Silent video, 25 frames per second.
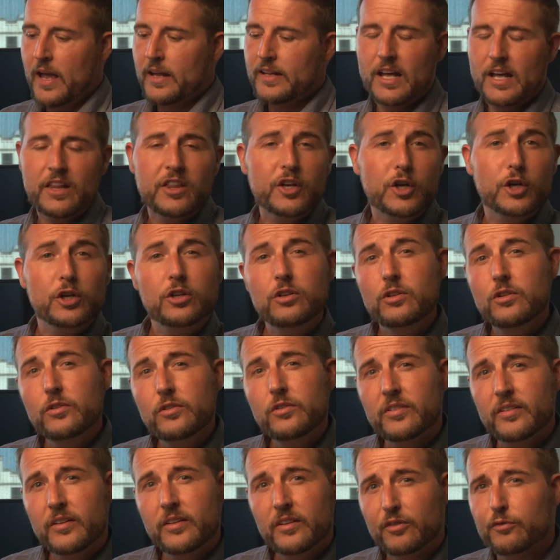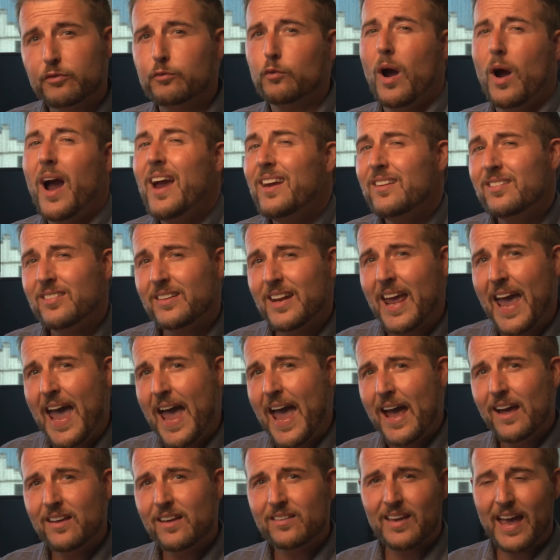Now, the good news is Verizon
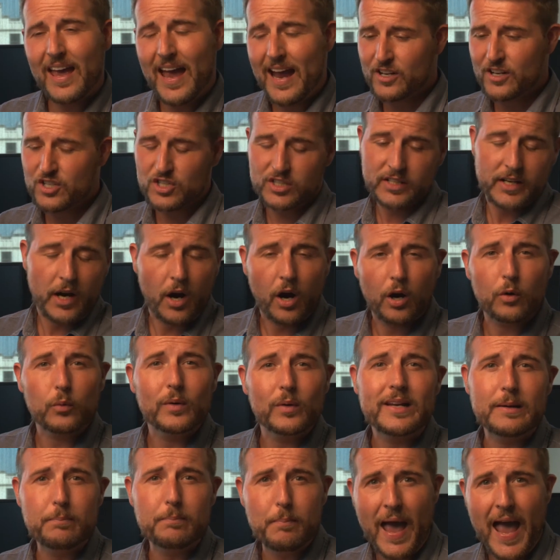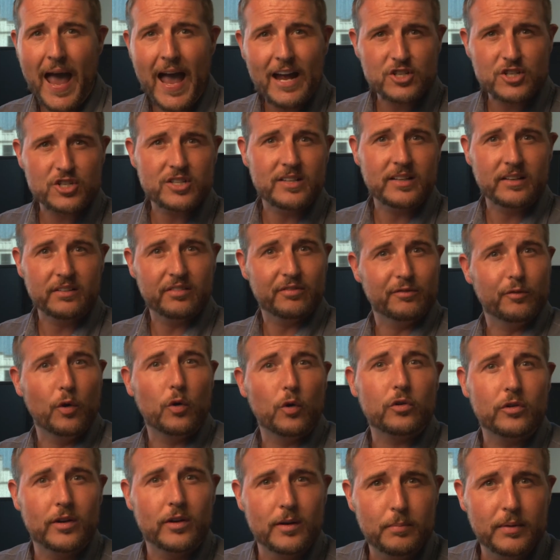has actually already patched these
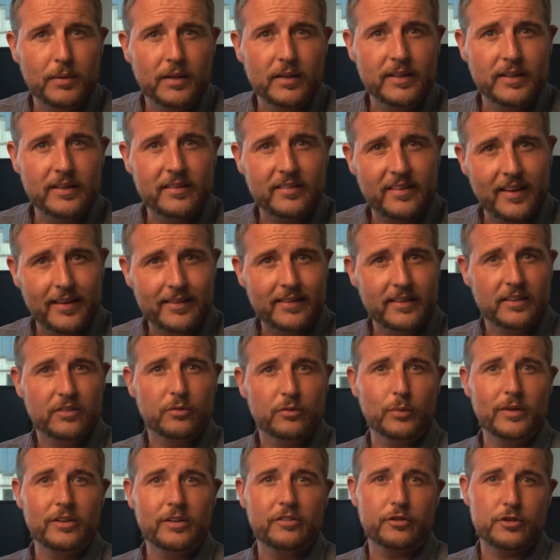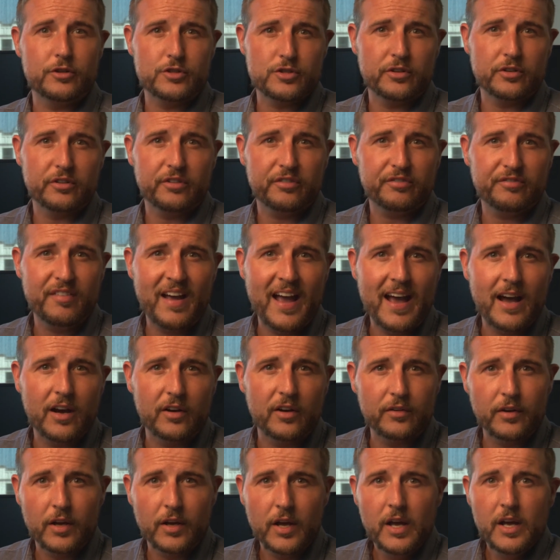vulnerabilities that these researchers
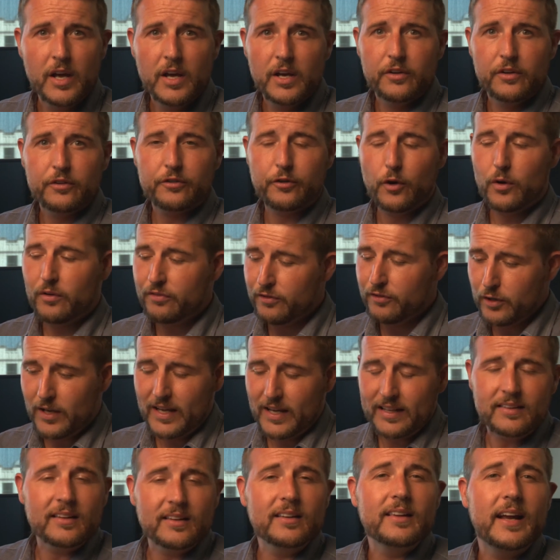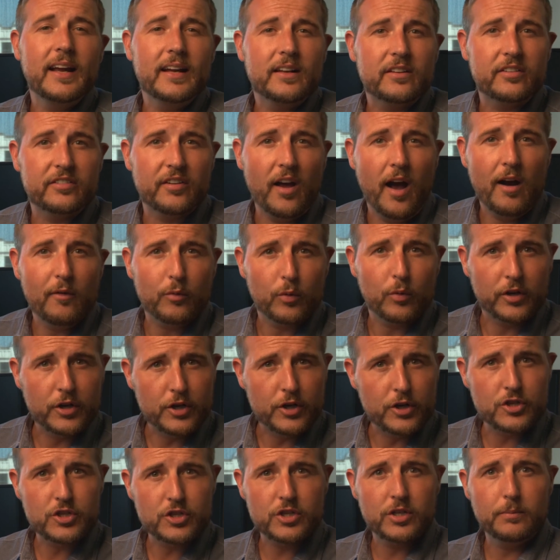found. So if you get the latest software,
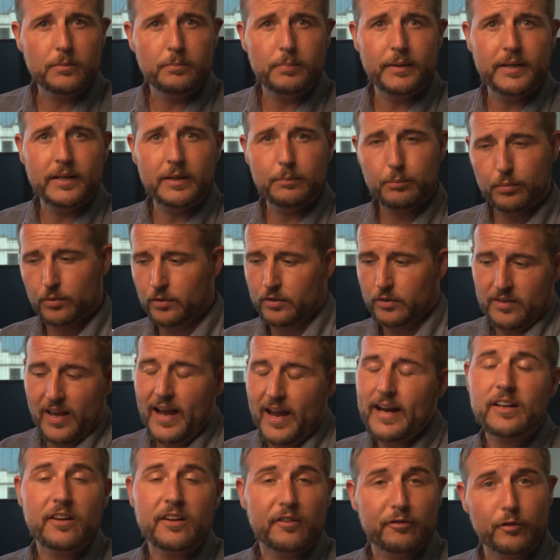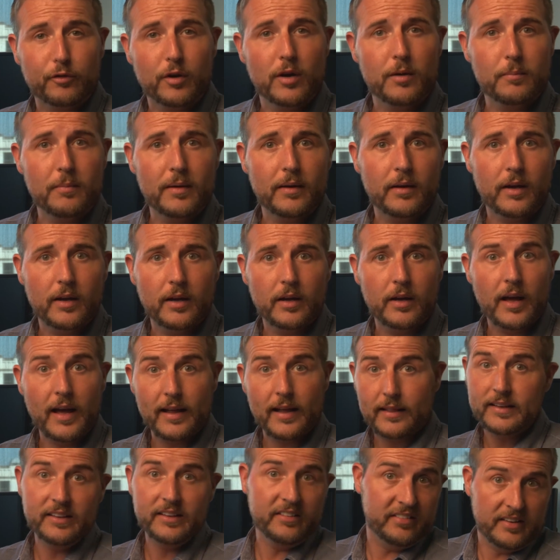you should be protected from
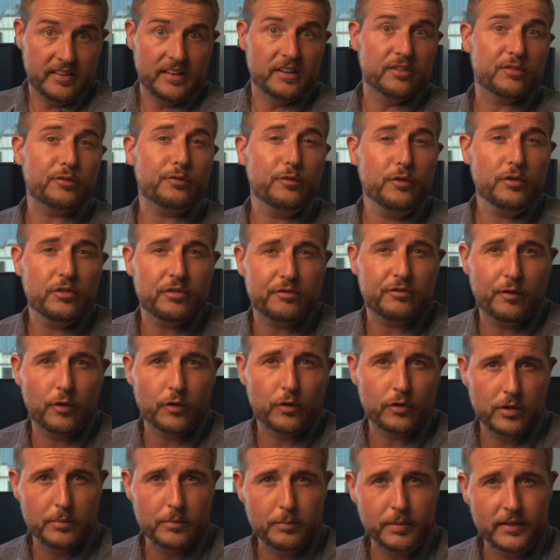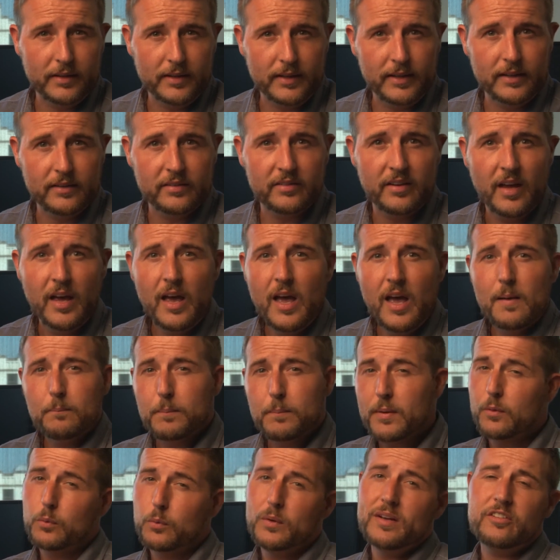at least these first vulnerabilities.
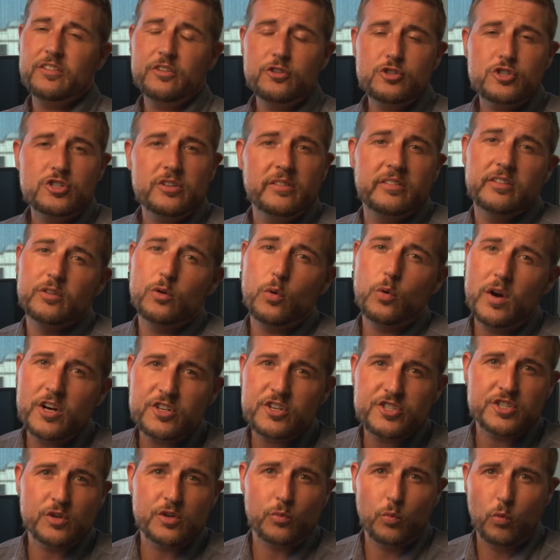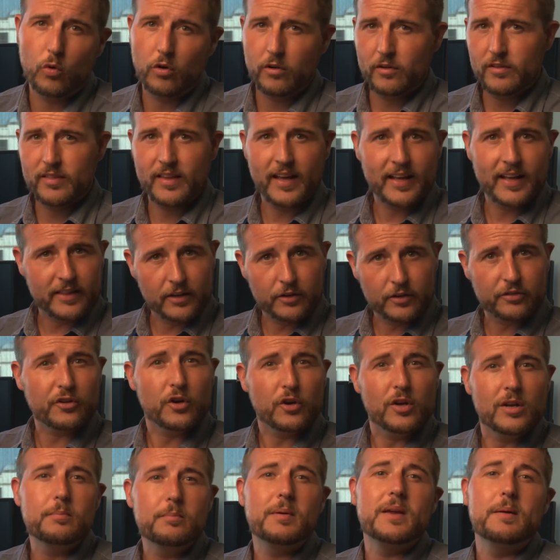But the researchers in question warned that there's
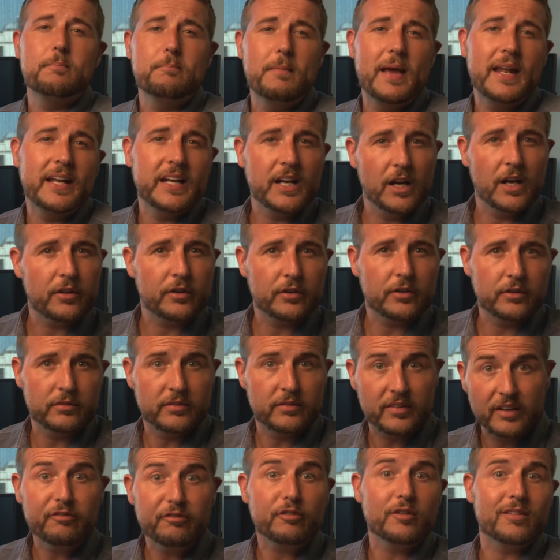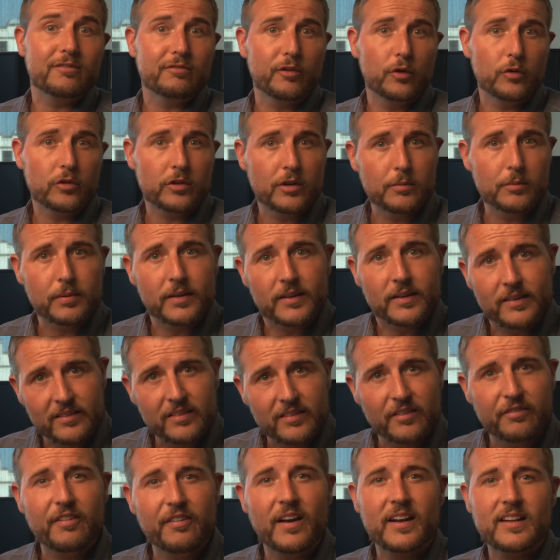going to be many other different
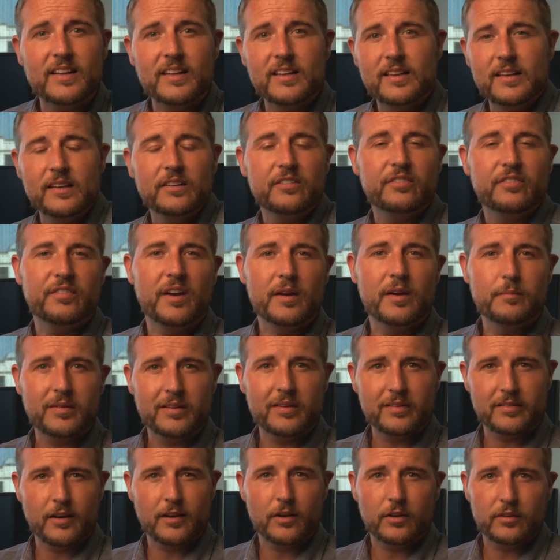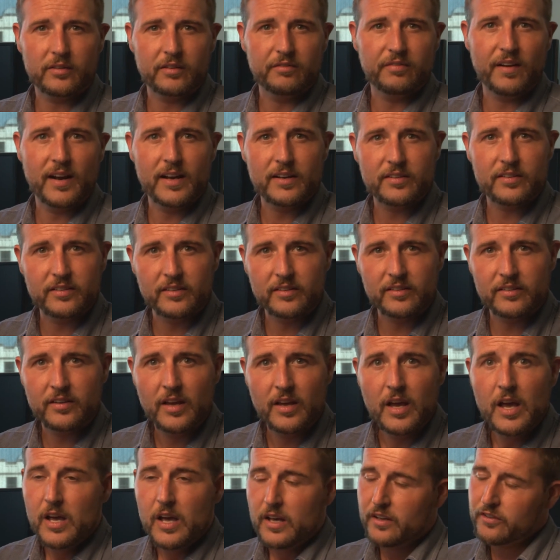vulnerabilities affecting these Femtocell devices.
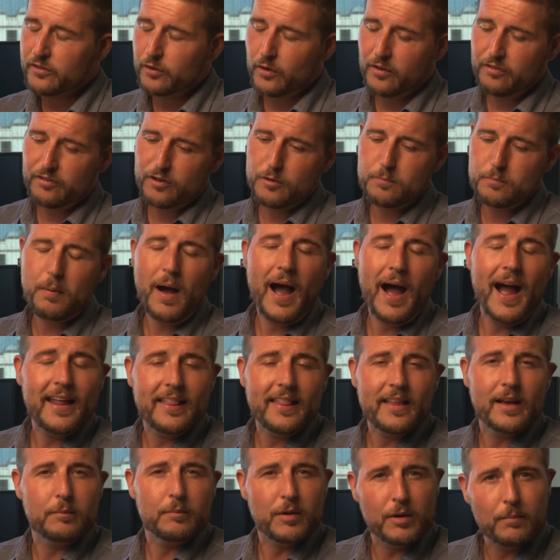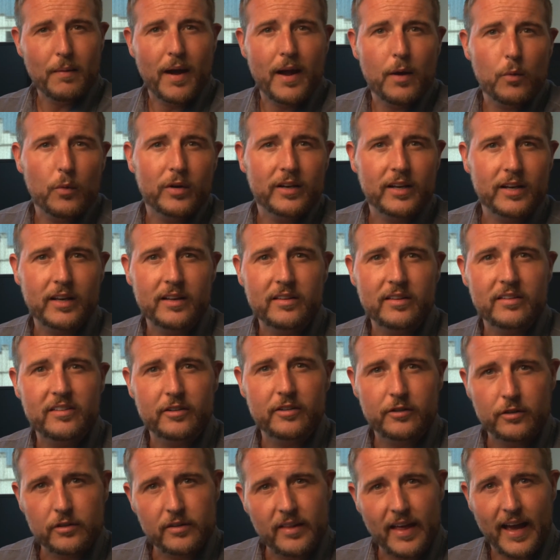So if you buy them, you might want to
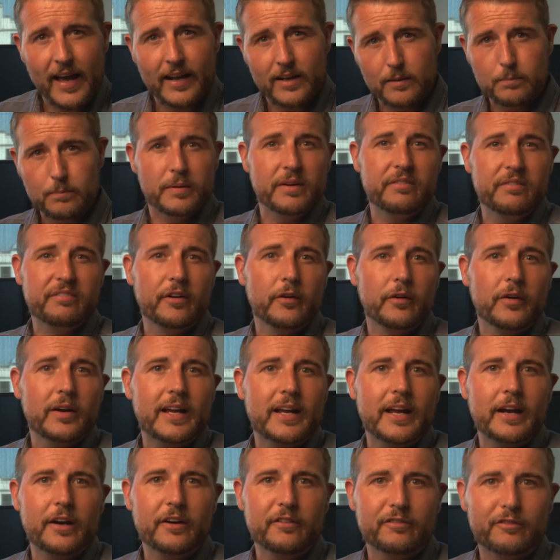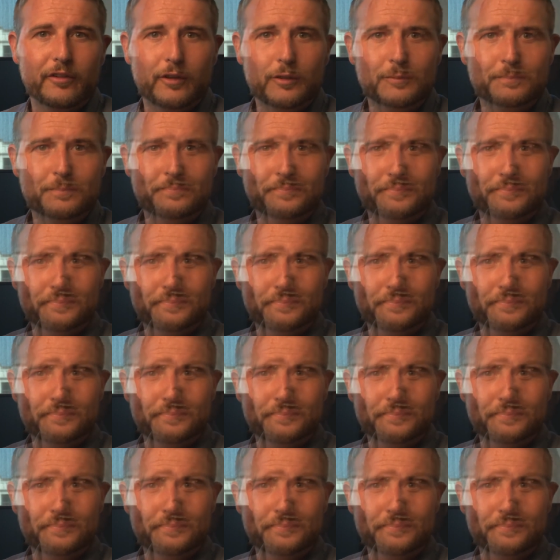consider that and be very careful.